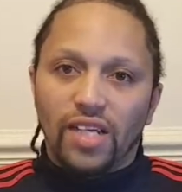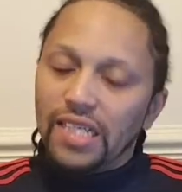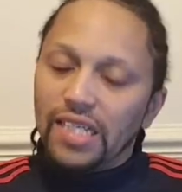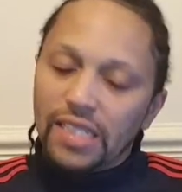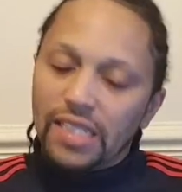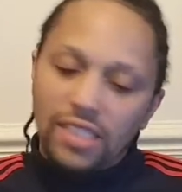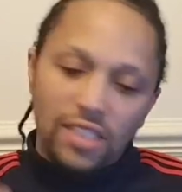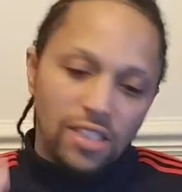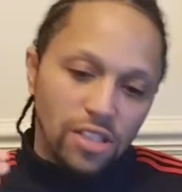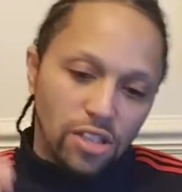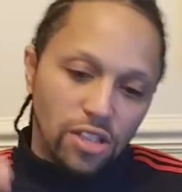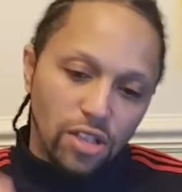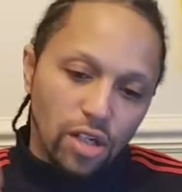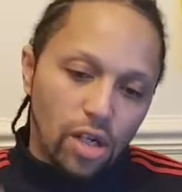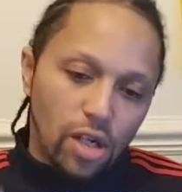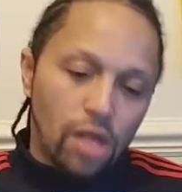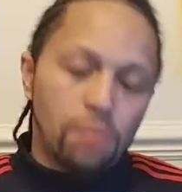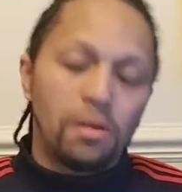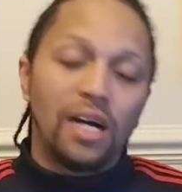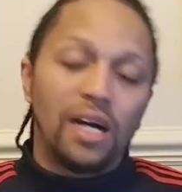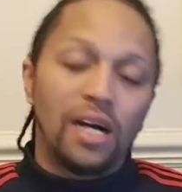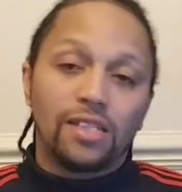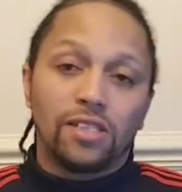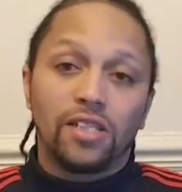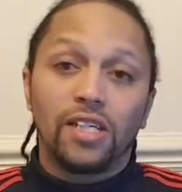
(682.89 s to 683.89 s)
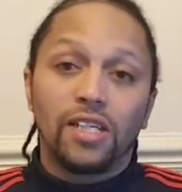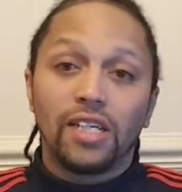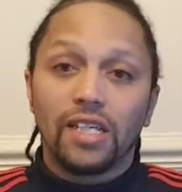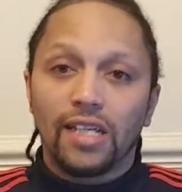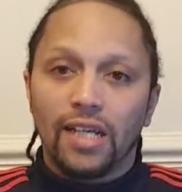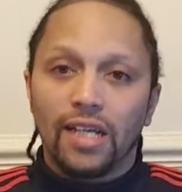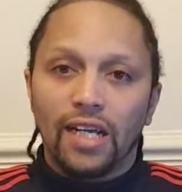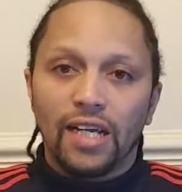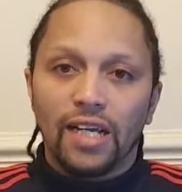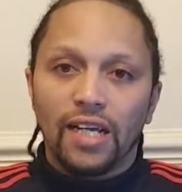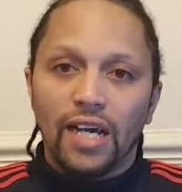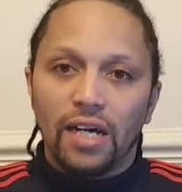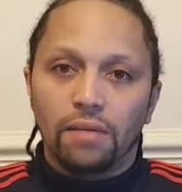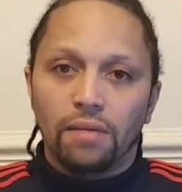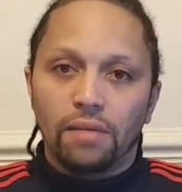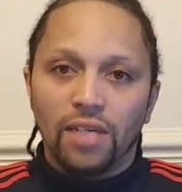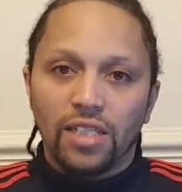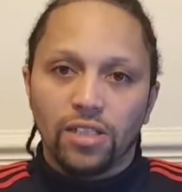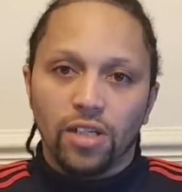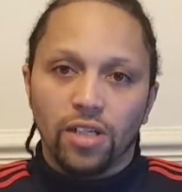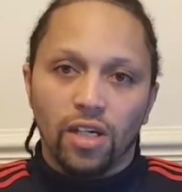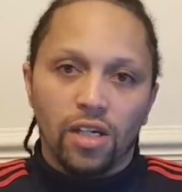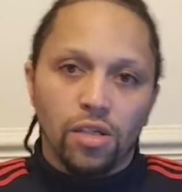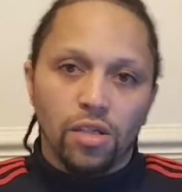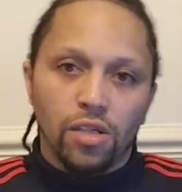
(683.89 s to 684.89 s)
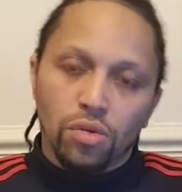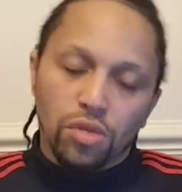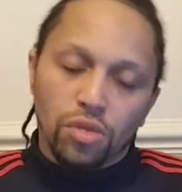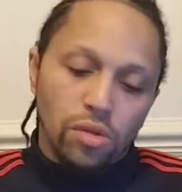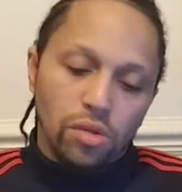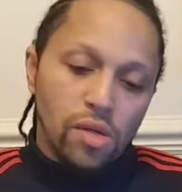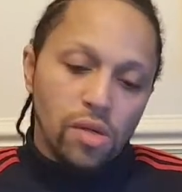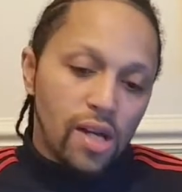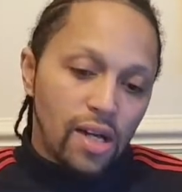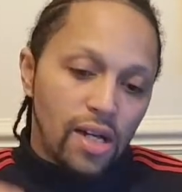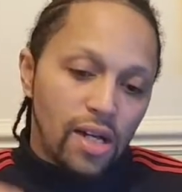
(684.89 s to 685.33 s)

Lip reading: This is not about singling out Mesut Ozil.